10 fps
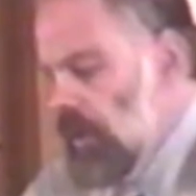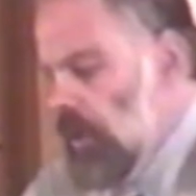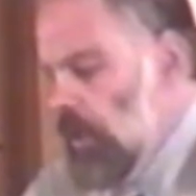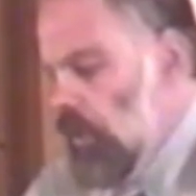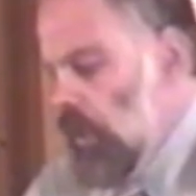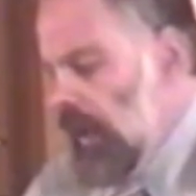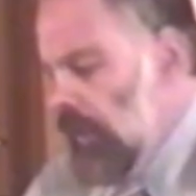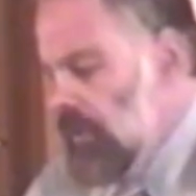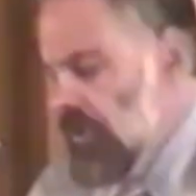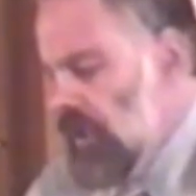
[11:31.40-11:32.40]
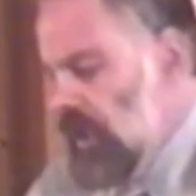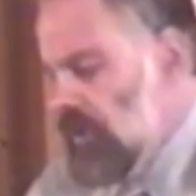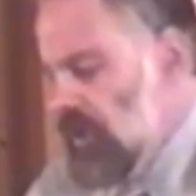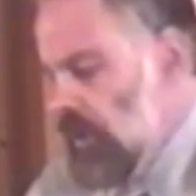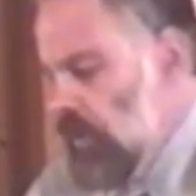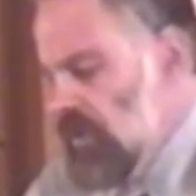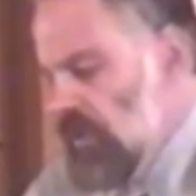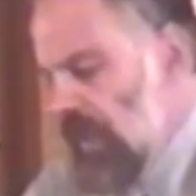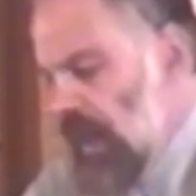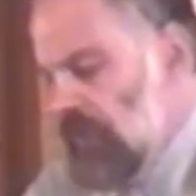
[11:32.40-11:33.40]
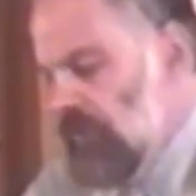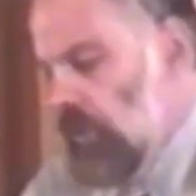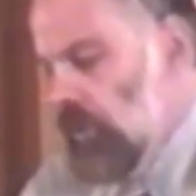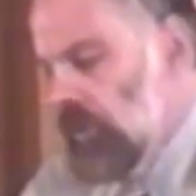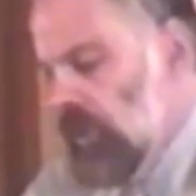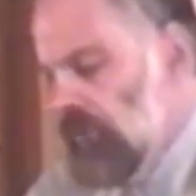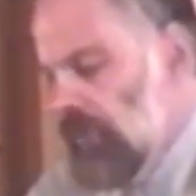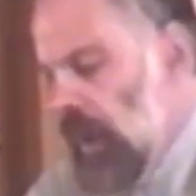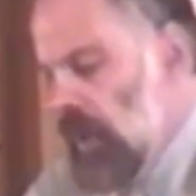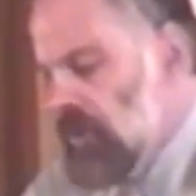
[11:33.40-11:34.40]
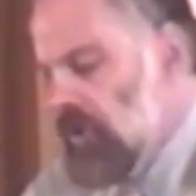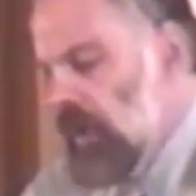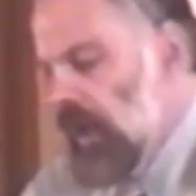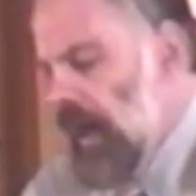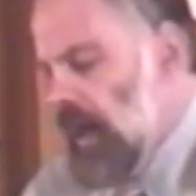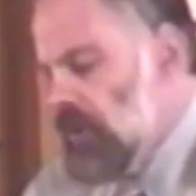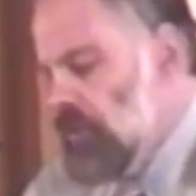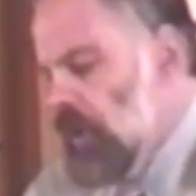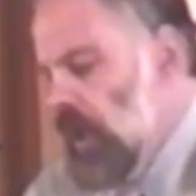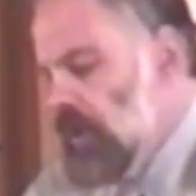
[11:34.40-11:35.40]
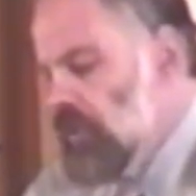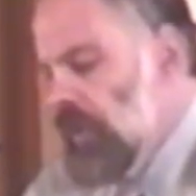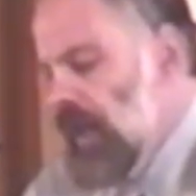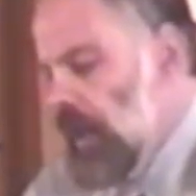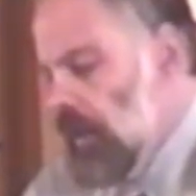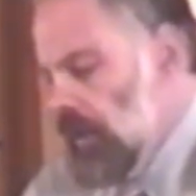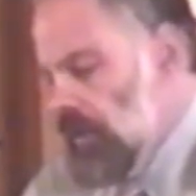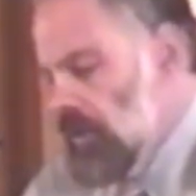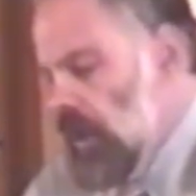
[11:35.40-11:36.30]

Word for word: What I was sensing was the manifold of partially actualized realities